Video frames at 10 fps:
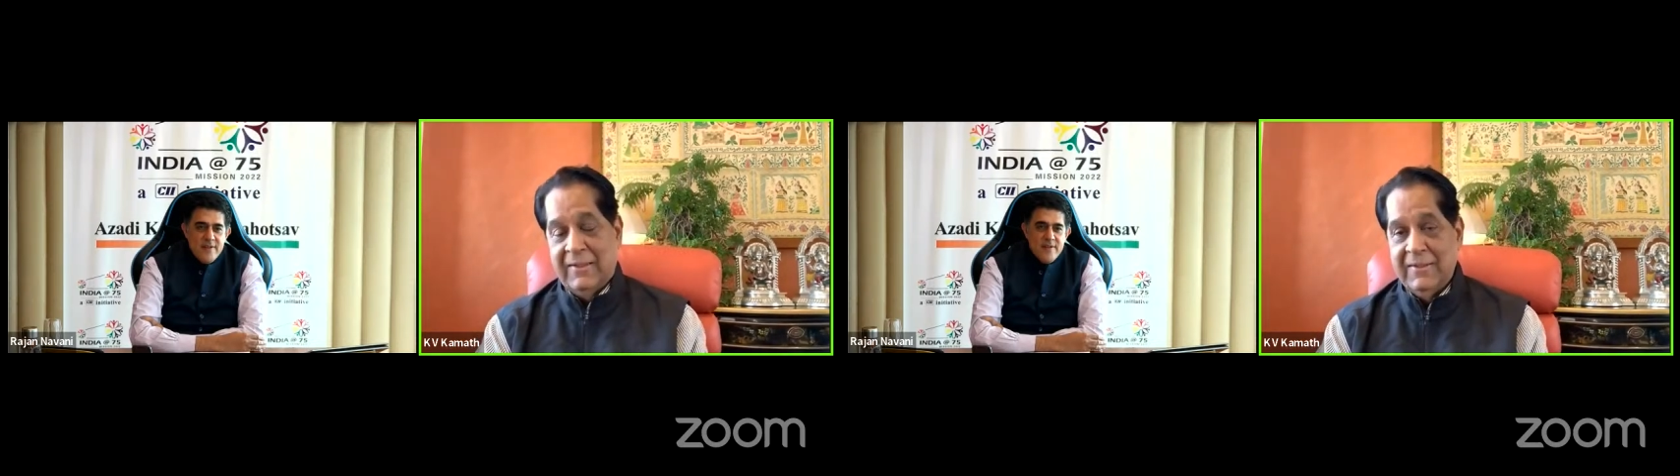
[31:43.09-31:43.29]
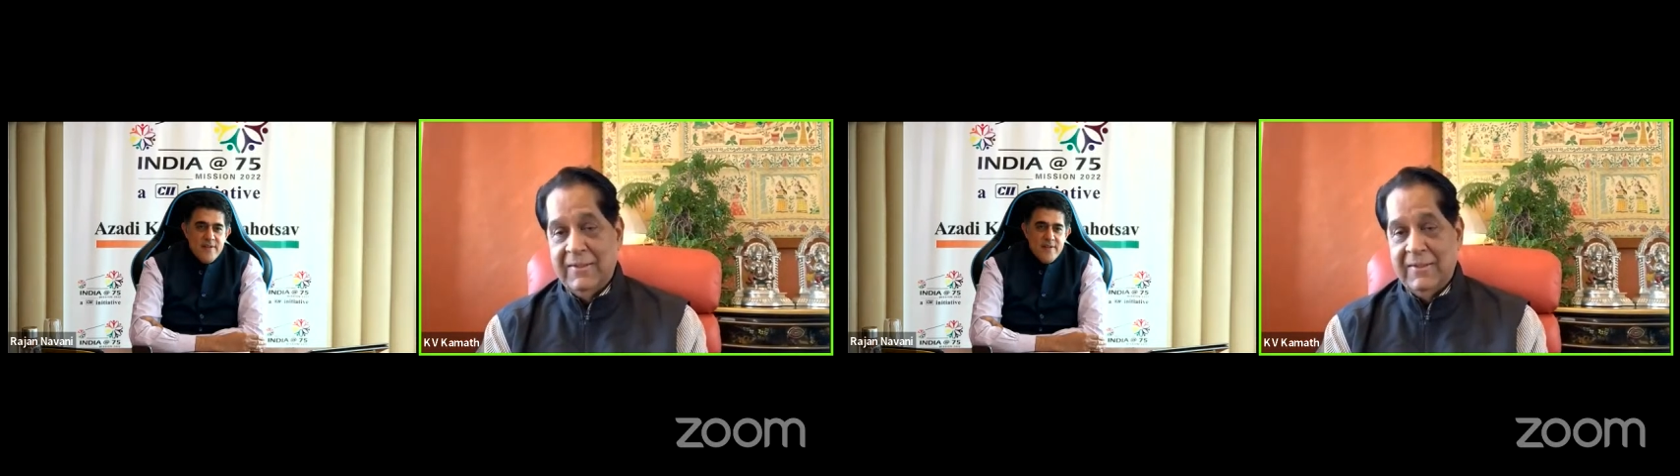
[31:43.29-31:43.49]

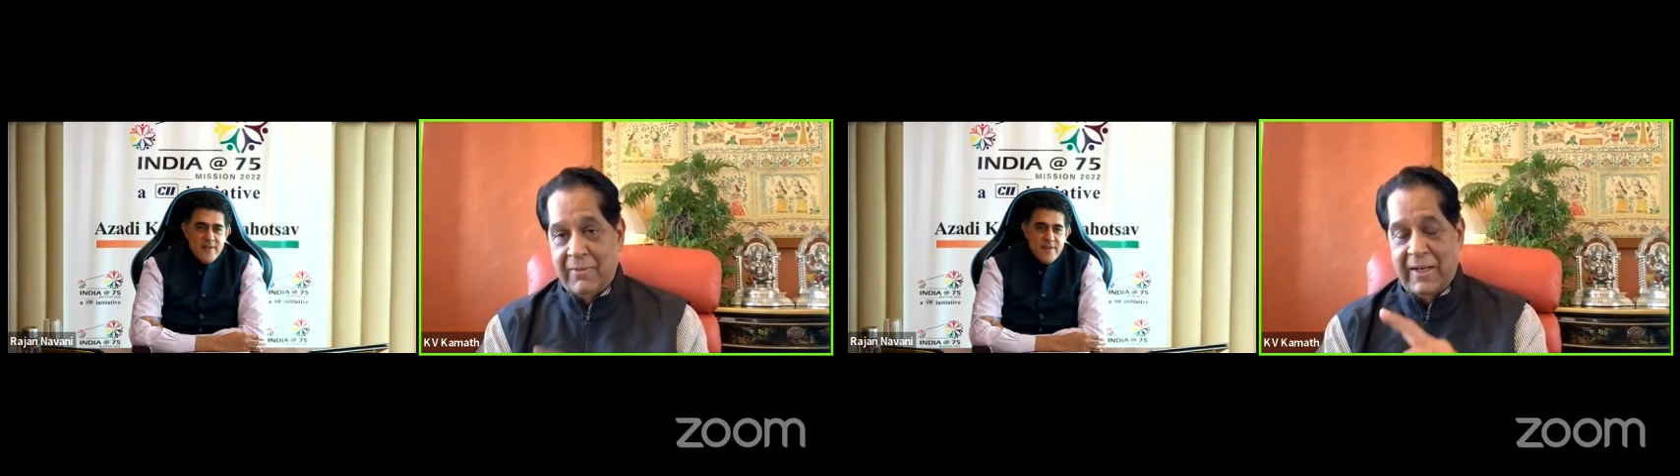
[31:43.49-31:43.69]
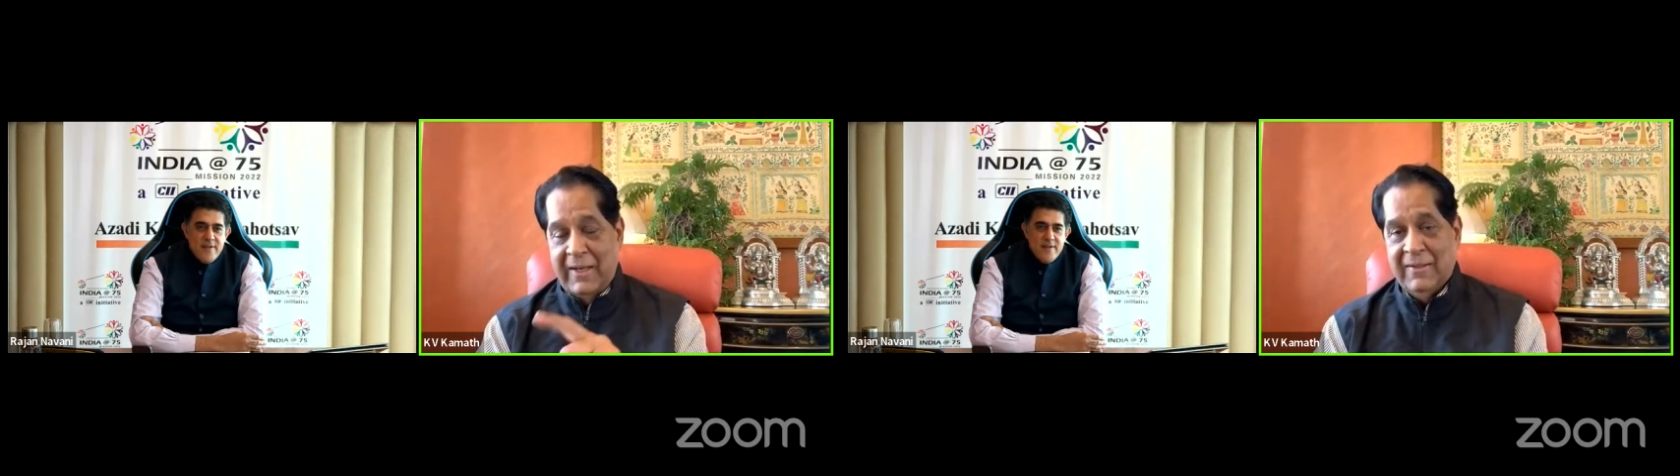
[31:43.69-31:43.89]
This is a
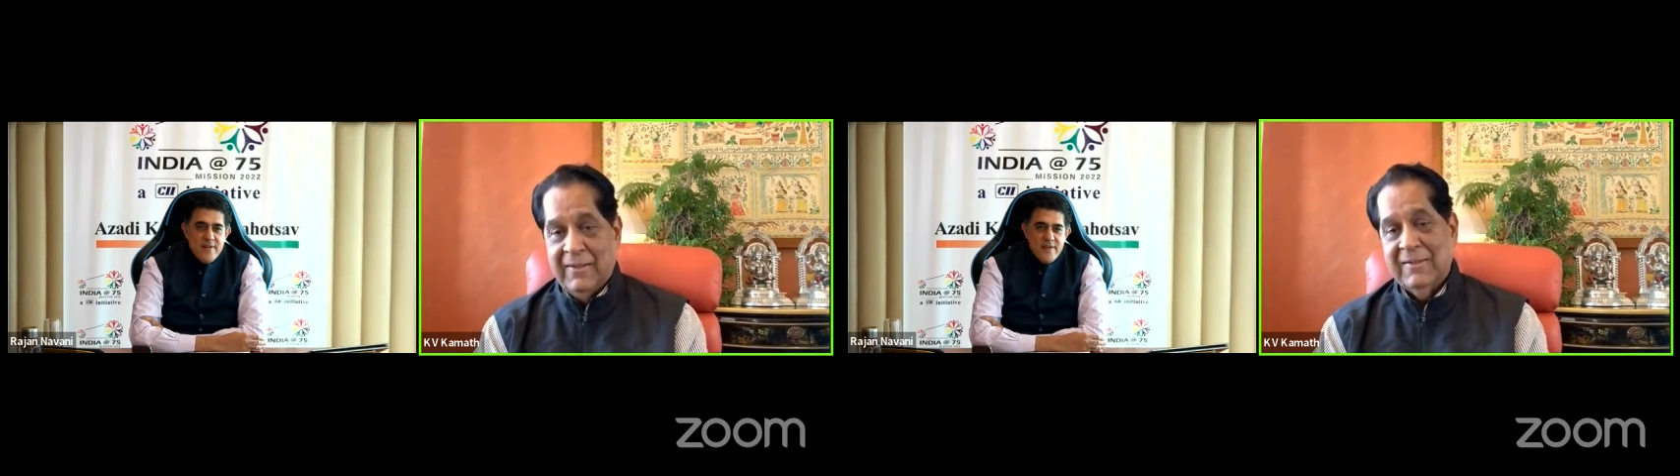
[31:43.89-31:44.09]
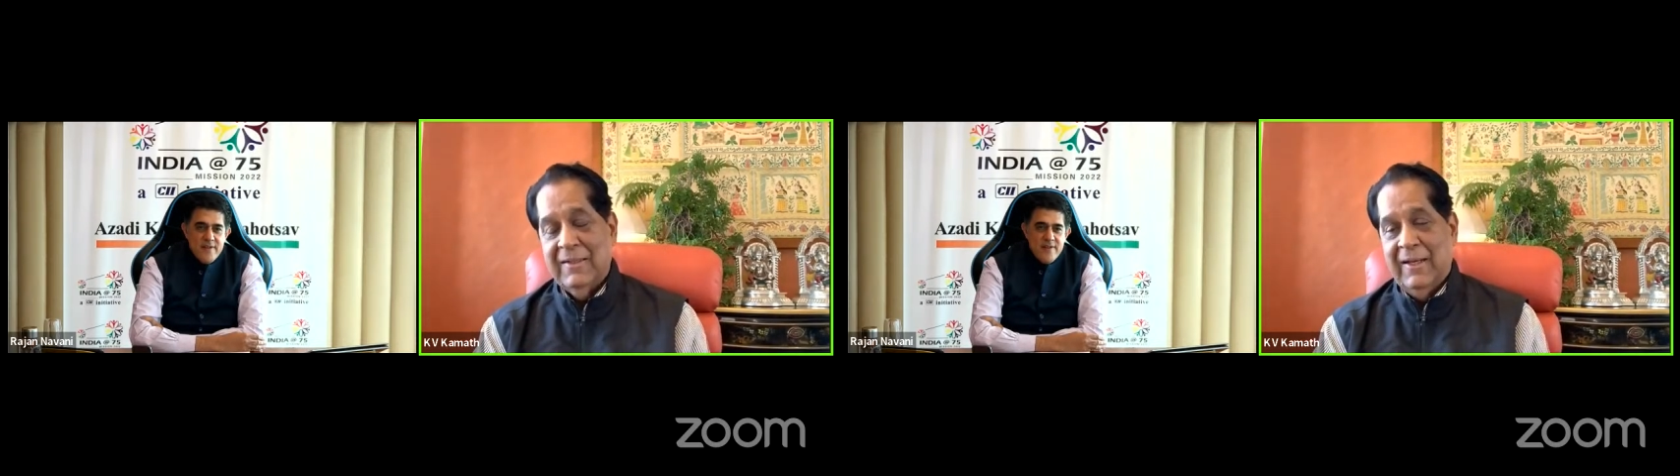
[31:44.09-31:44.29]
very
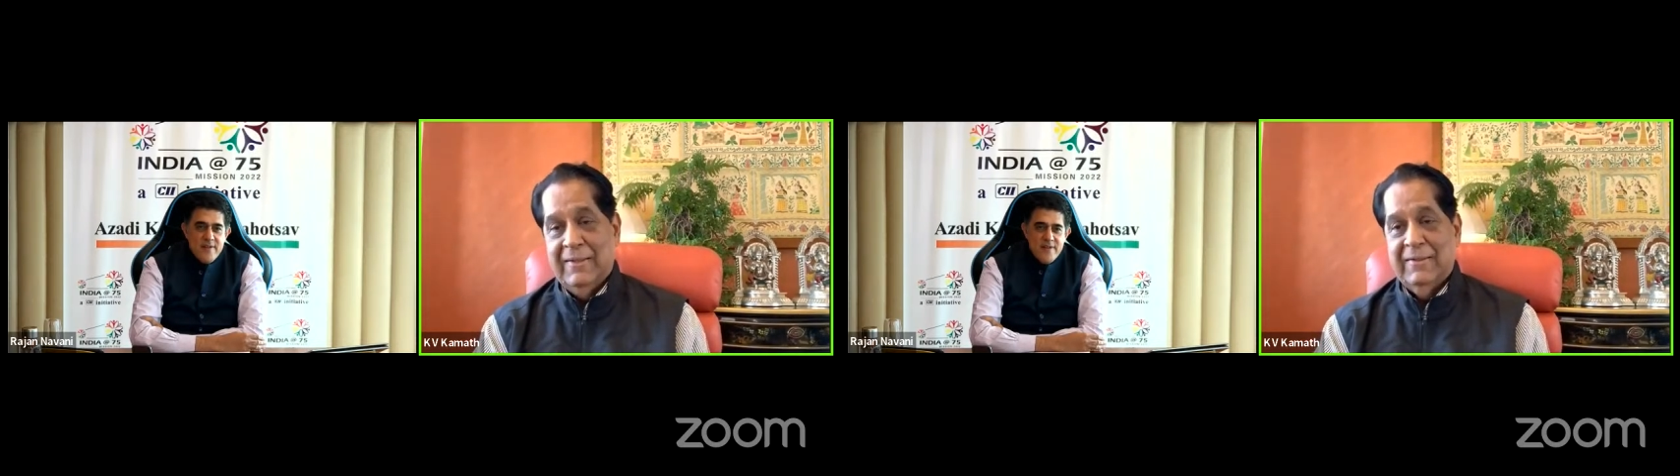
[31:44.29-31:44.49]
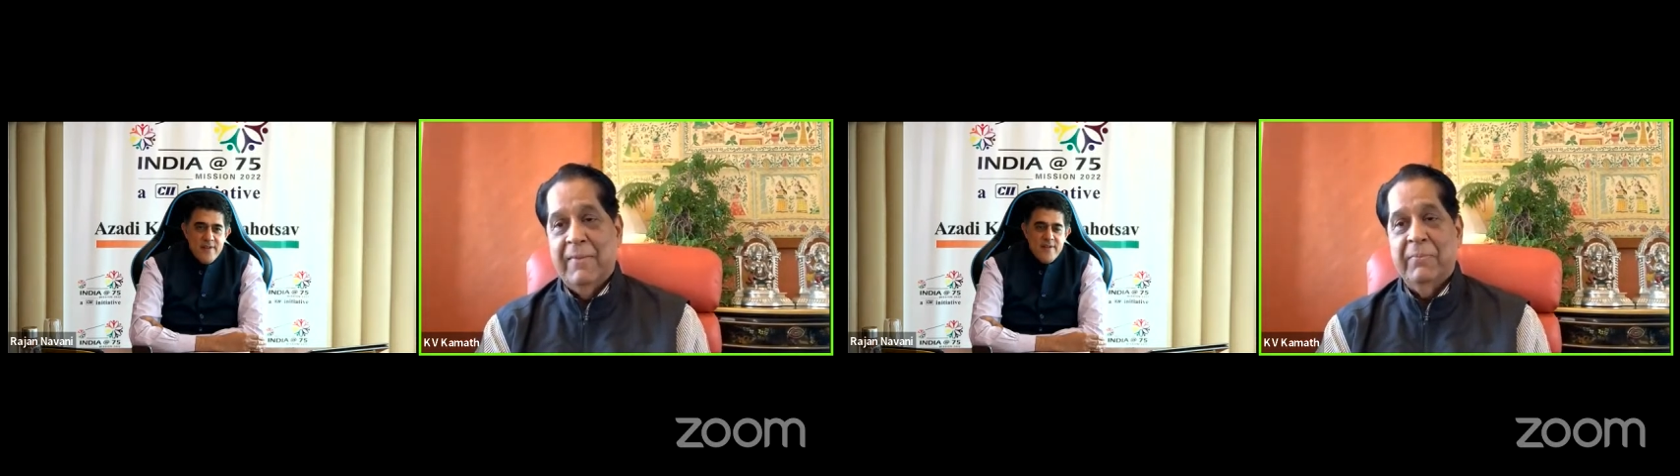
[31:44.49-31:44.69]
interesting
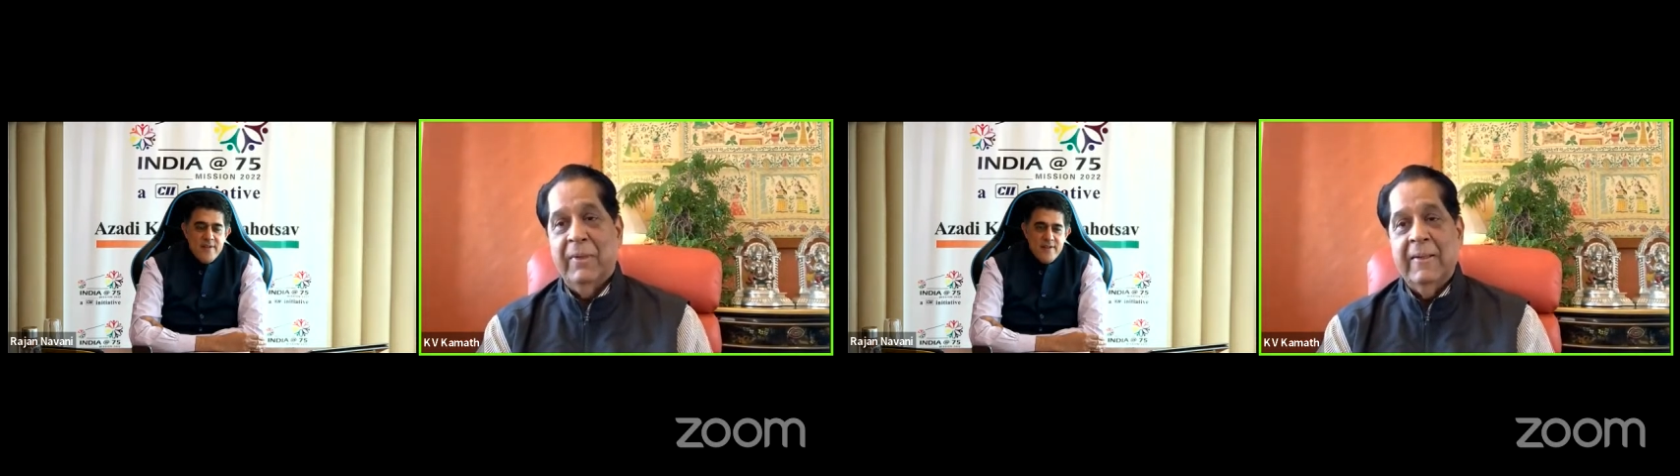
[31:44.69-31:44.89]
example.